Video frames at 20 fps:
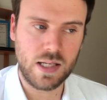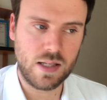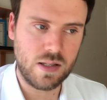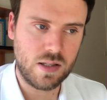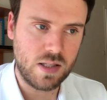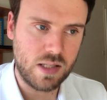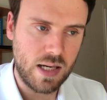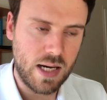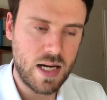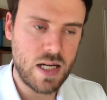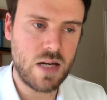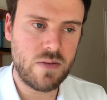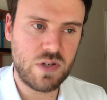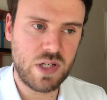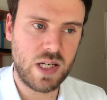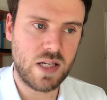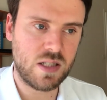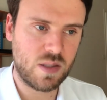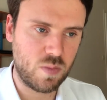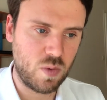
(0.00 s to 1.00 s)
And the
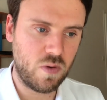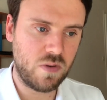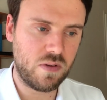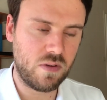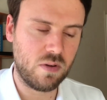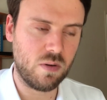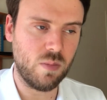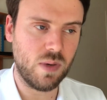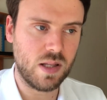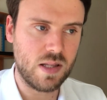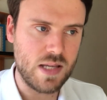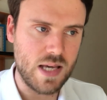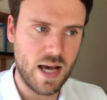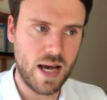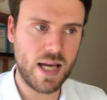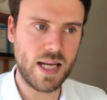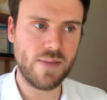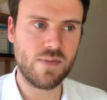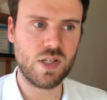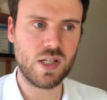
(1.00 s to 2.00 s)
INFJ has both of them, and the
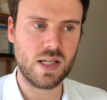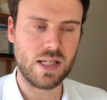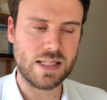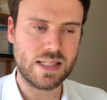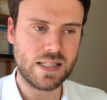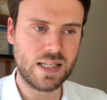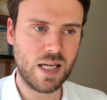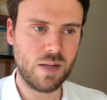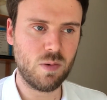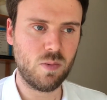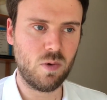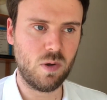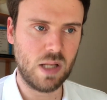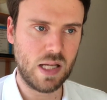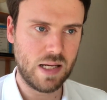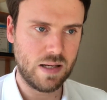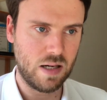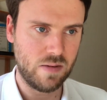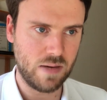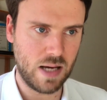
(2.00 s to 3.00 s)
INFJ is capable
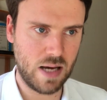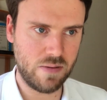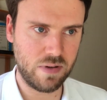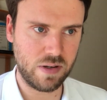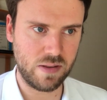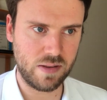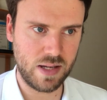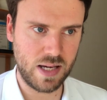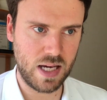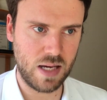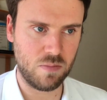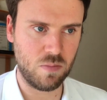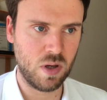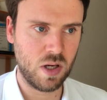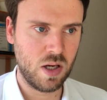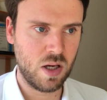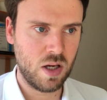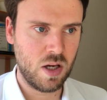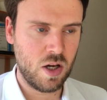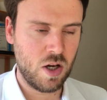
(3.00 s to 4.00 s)
of having them
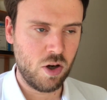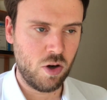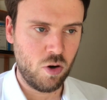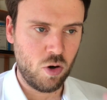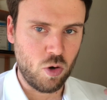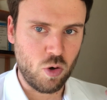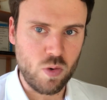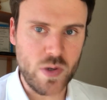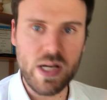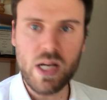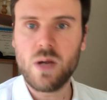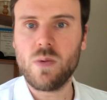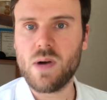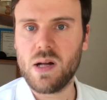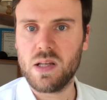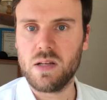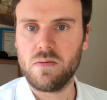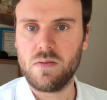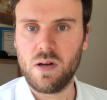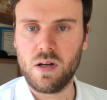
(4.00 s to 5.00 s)
really
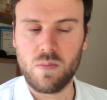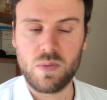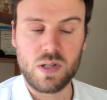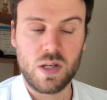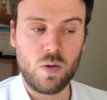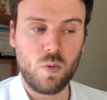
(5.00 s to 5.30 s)
well developed.